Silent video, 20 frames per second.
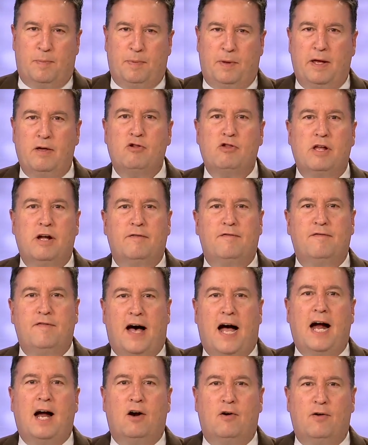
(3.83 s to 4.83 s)
to replace their
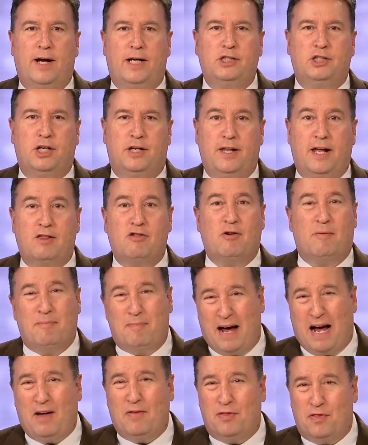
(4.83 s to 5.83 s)
fire engine
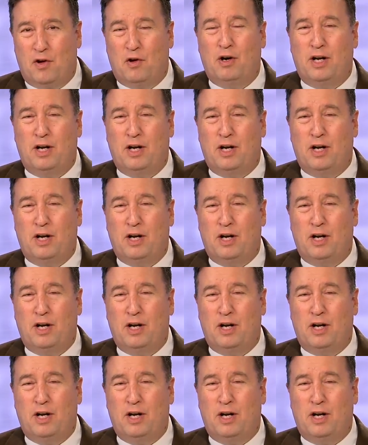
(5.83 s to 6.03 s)
that's about